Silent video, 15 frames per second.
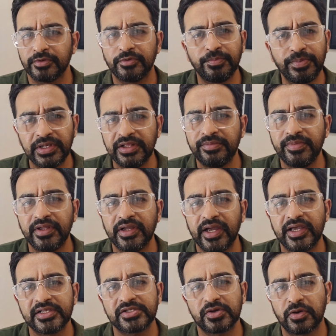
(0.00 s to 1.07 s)
you believe me
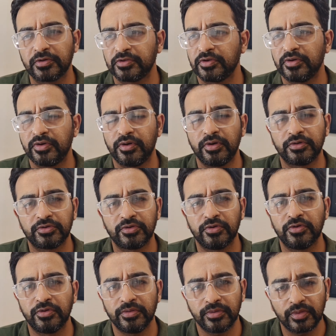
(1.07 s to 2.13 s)
guys,
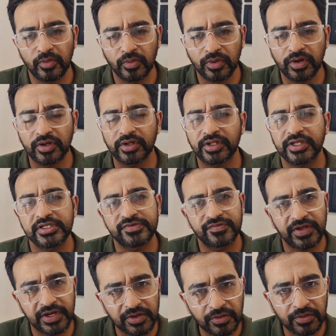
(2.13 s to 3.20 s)
ortho work is
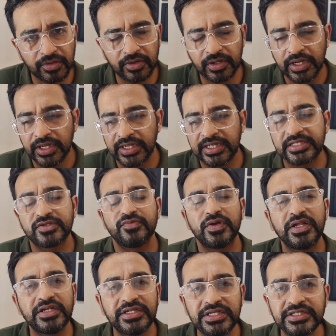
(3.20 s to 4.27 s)
very good. It's
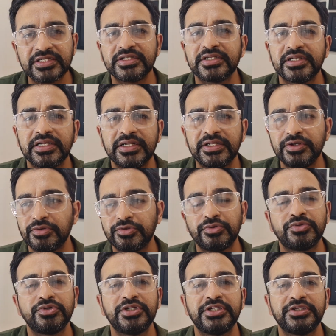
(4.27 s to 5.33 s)
very neat and clean. You
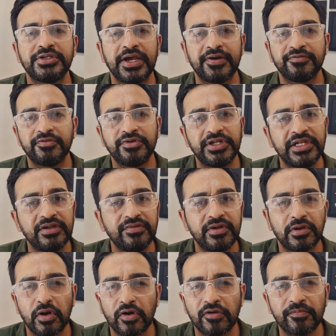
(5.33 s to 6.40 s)
don't have to deal
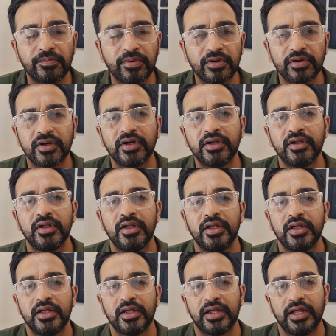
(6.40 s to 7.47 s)
with a lot of blood.
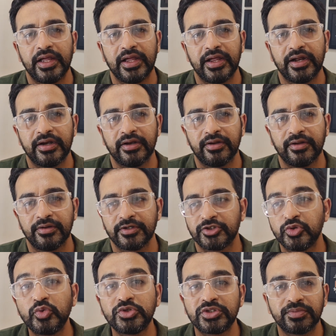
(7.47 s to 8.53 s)
And
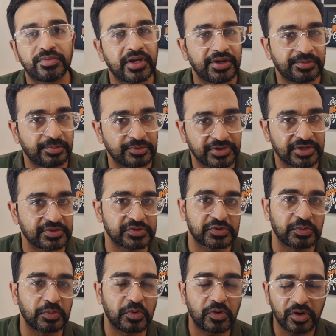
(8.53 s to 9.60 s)
shuksham kaam hota hai
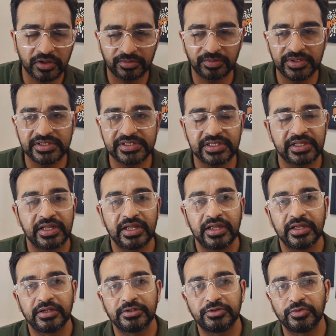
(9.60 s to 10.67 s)
usko. Bahut means
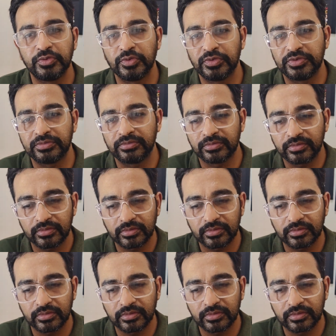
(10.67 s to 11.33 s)
to,